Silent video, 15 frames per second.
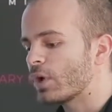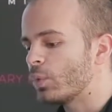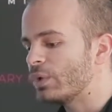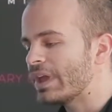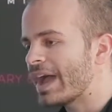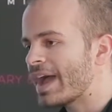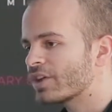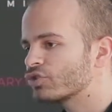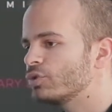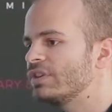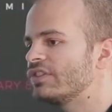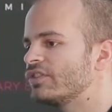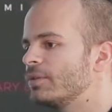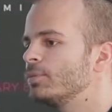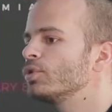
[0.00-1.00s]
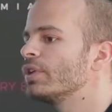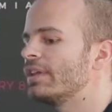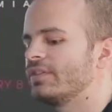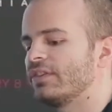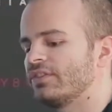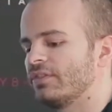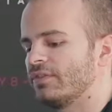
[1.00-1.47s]
We actually
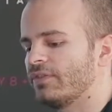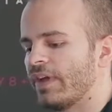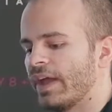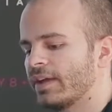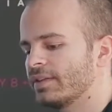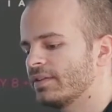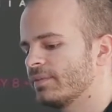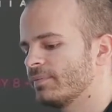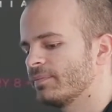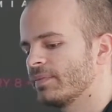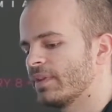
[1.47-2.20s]
simulate this effect